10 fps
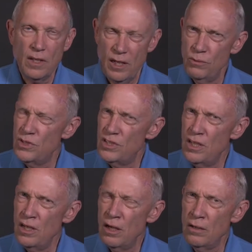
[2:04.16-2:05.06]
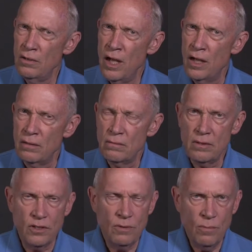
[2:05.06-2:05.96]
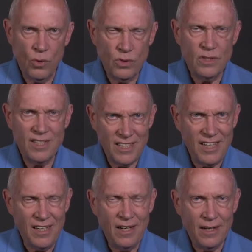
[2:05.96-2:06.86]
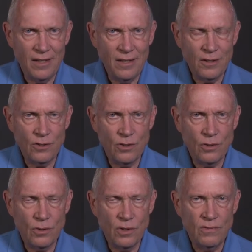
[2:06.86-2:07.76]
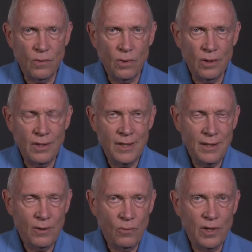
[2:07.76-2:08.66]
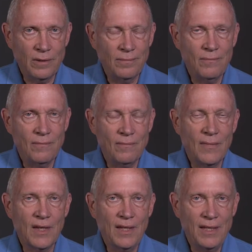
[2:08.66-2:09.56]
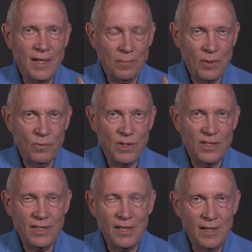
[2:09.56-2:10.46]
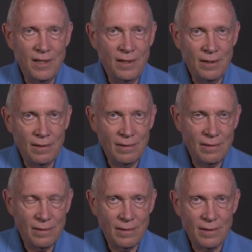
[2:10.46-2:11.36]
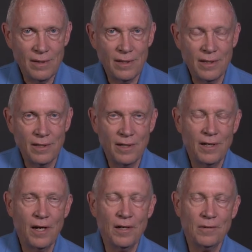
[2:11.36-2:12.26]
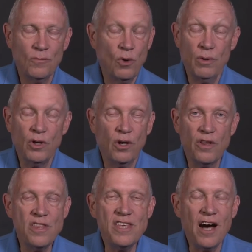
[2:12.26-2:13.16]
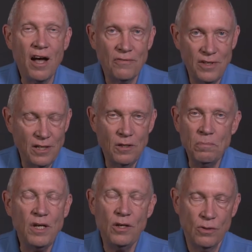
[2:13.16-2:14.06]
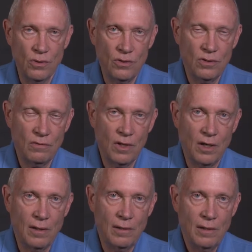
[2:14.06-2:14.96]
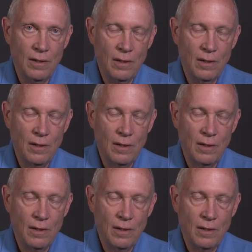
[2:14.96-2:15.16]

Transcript: Can we see God or not? Doesn't Moses see God in Exodus 34? Well, yeah, but we see what we call a theophany, an appearance of God,